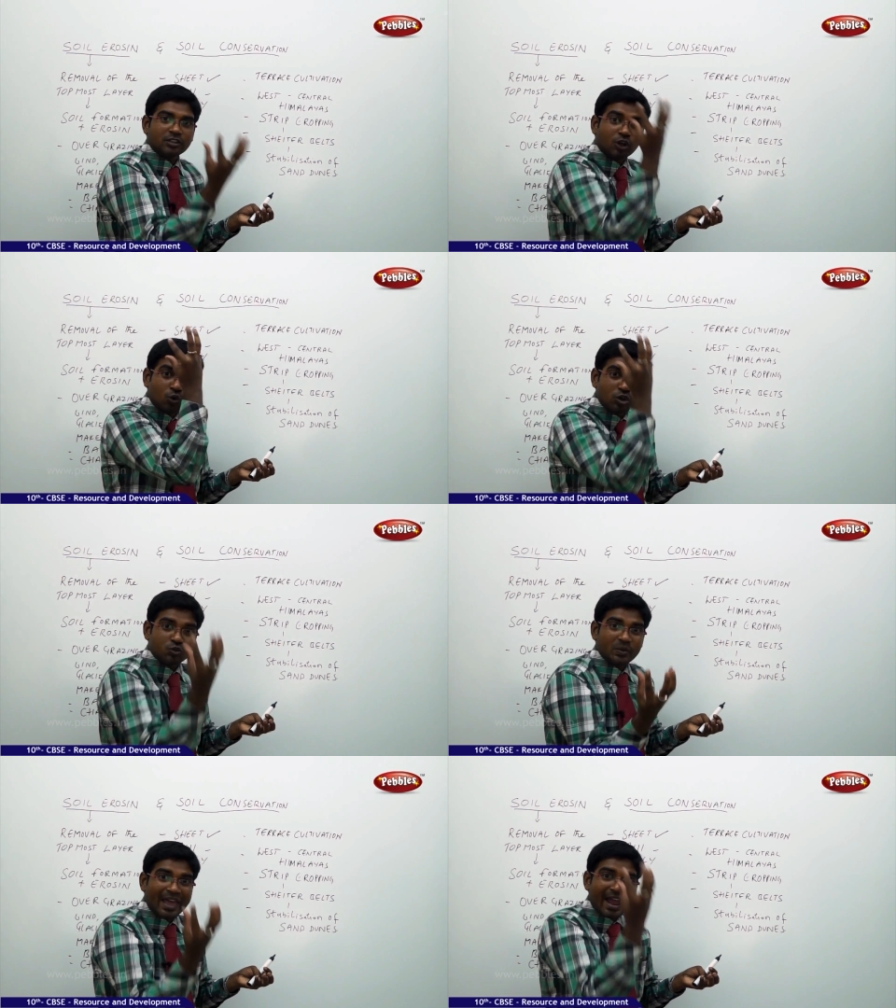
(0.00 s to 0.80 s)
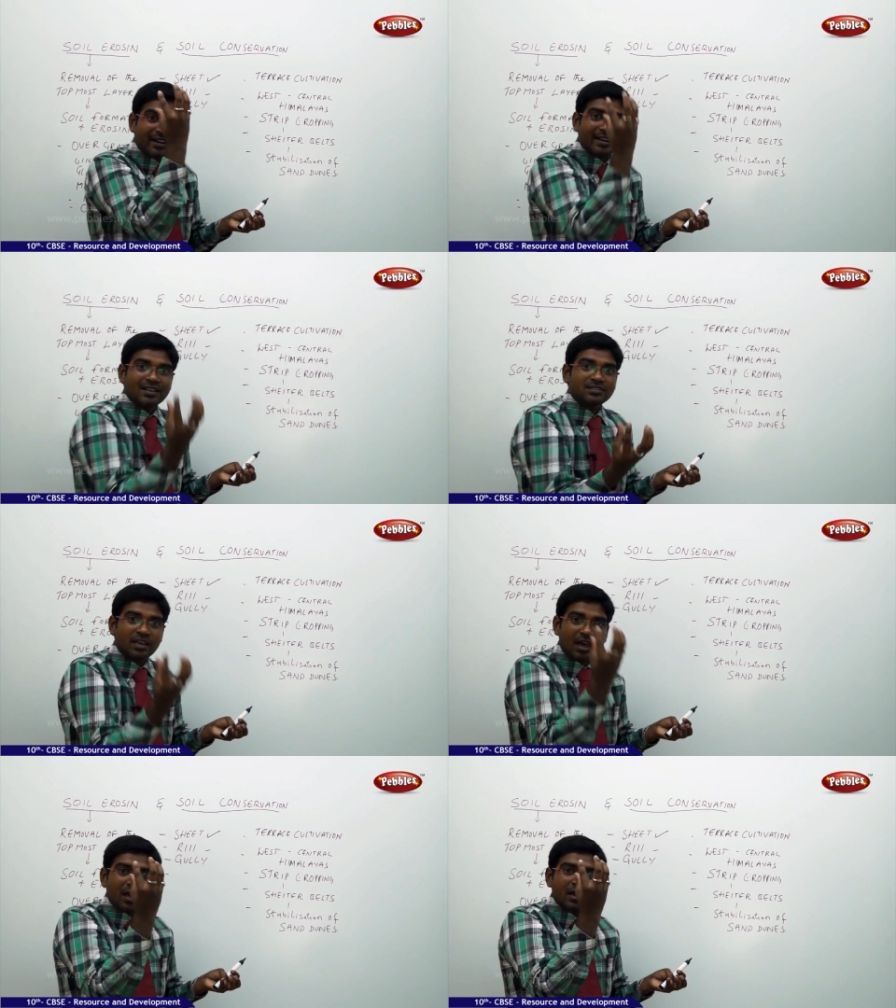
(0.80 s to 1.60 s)
The roots will act as
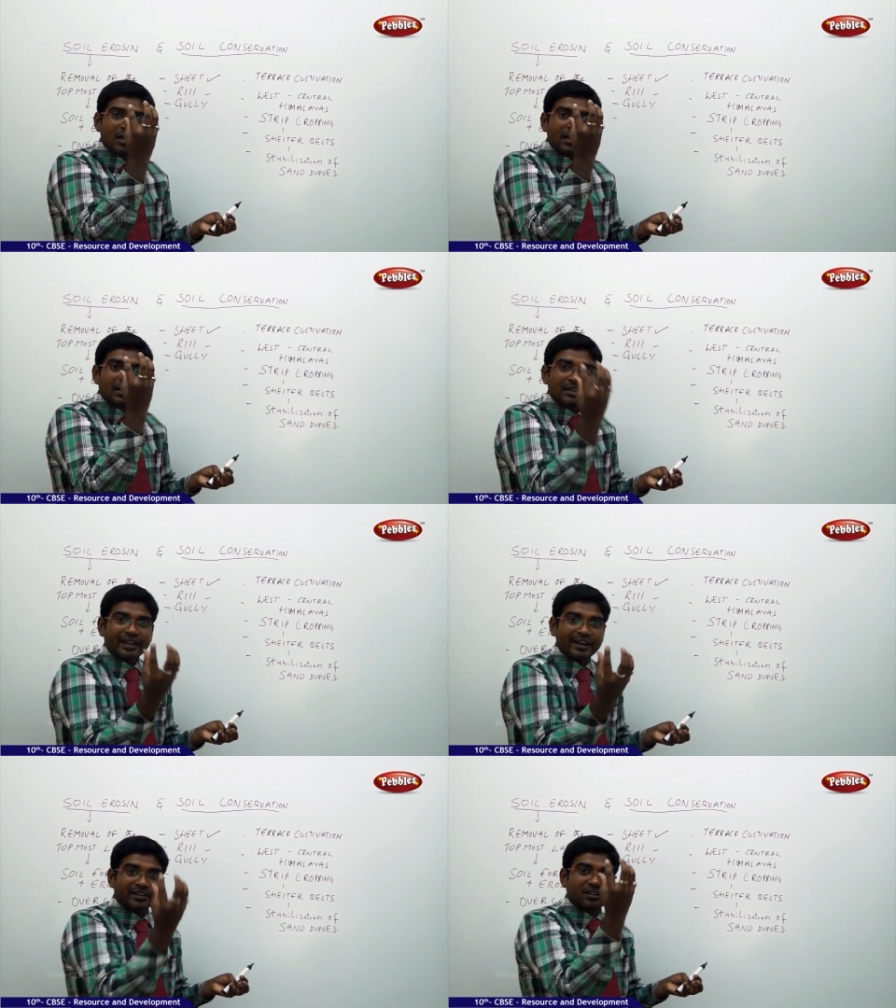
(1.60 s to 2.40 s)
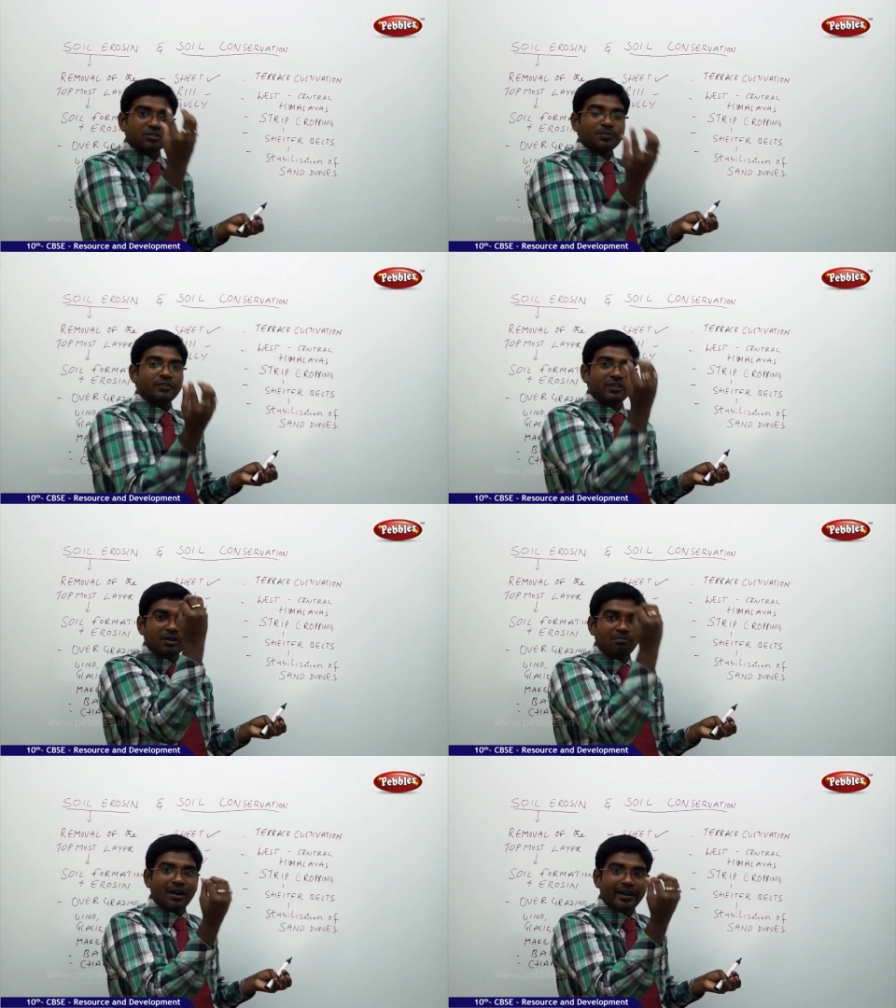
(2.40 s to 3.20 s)
the connectors between
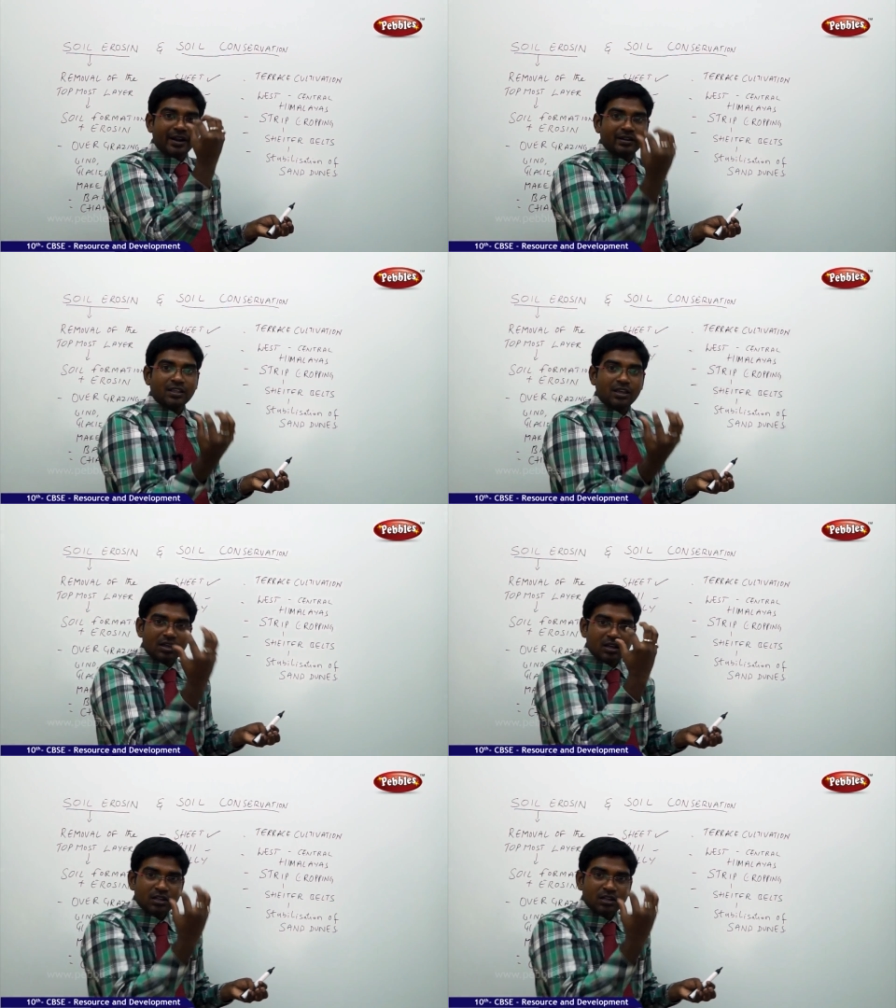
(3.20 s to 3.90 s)
the mud and the